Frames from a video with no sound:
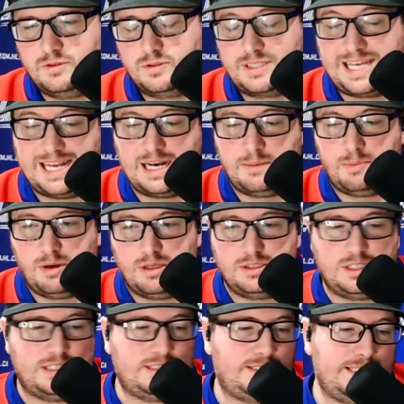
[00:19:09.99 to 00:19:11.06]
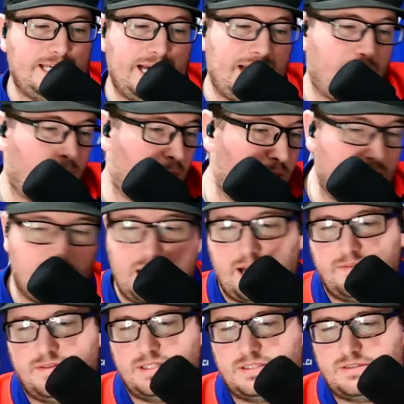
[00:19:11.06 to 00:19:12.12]
So again, I apologize. I will
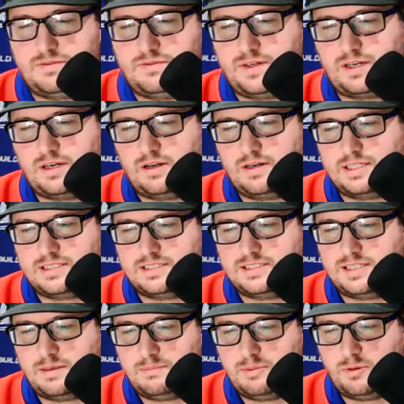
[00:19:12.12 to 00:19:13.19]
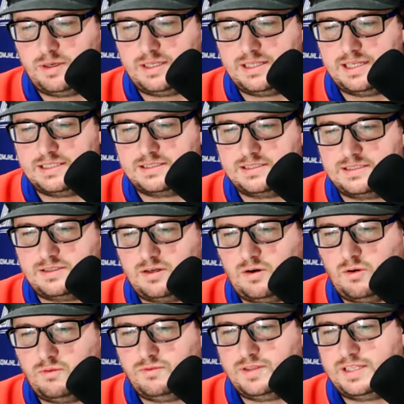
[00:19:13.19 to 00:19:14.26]
have this figured out at some point. That's
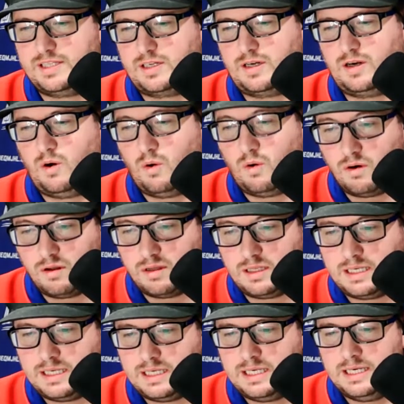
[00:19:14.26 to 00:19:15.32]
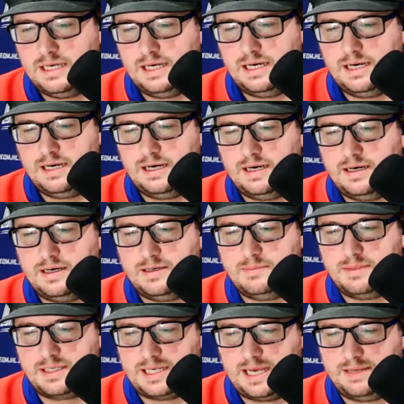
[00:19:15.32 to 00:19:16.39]
hopefully the goal.
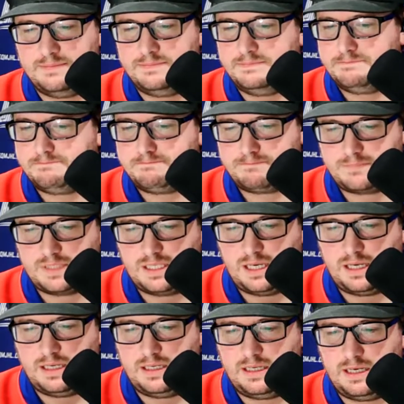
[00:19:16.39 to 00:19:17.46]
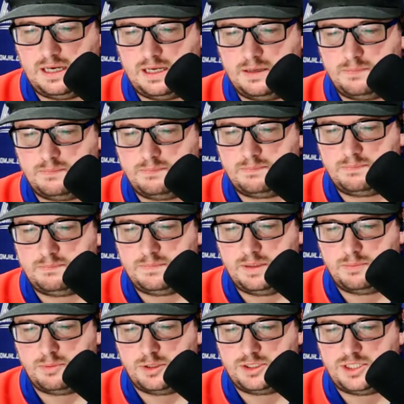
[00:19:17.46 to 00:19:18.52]
Again, I
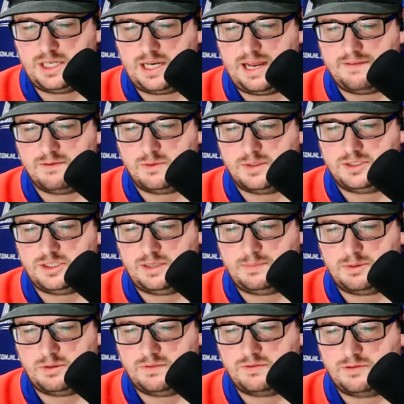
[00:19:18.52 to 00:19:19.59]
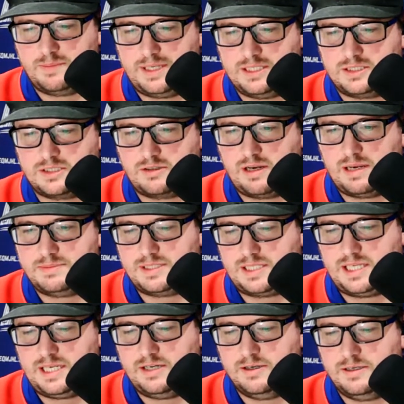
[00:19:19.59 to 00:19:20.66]
appreciate everyone jumping over from Instagram to
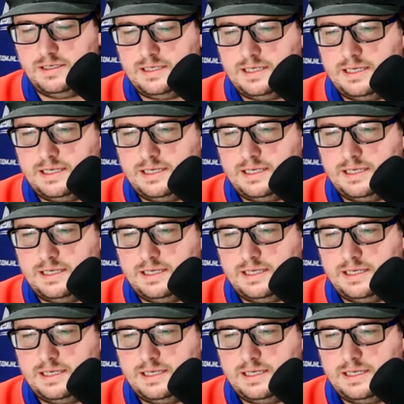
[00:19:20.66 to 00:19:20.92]
here.